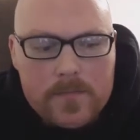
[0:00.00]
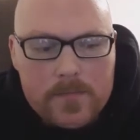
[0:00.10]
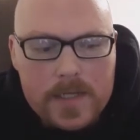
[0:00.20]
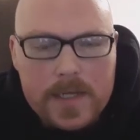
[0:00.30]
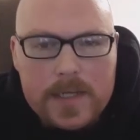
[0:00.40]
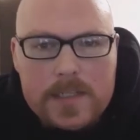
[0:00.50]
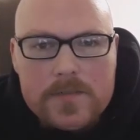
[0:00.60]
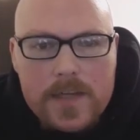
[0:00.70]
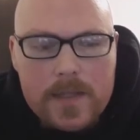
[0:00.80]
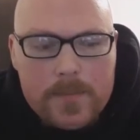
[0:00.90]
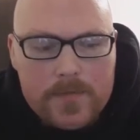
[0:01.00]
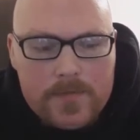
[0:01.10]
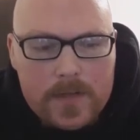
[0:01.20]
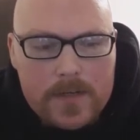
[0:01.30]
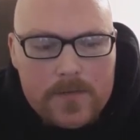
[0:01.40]
BX vape
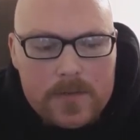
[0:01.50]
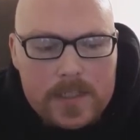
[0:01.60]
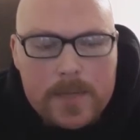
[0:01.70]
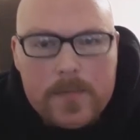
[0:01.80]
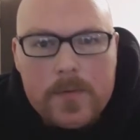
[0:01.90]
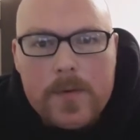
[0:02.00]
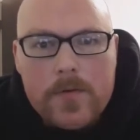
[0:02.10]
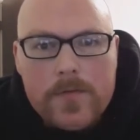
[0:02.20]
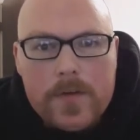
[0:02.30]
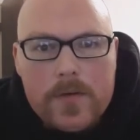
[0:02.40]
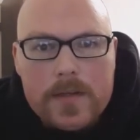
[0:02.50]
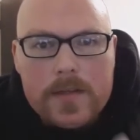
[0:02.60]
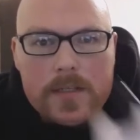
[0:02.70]
flavors that I'm going to be reviewing.